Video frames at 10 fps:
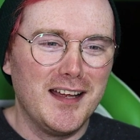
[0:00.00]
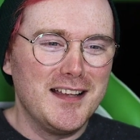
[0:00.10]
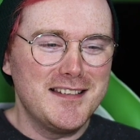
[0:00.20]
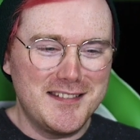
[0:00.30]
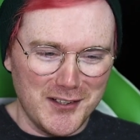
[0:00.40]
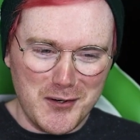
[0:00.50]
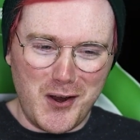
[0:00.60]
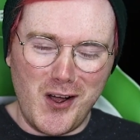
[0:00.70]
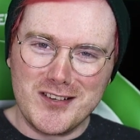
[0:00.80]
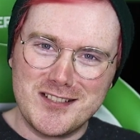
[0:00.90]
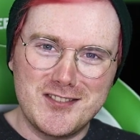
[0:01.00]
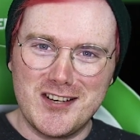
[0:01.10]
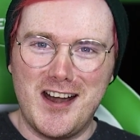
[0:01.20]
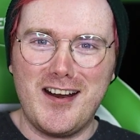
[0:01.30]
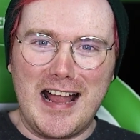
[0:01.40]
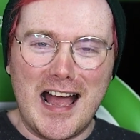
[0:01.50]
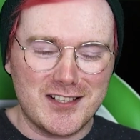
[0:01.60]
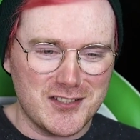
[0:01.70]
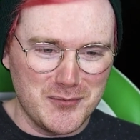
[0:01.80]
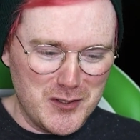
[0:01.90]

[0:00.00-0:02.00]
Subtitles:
0-cost generic action,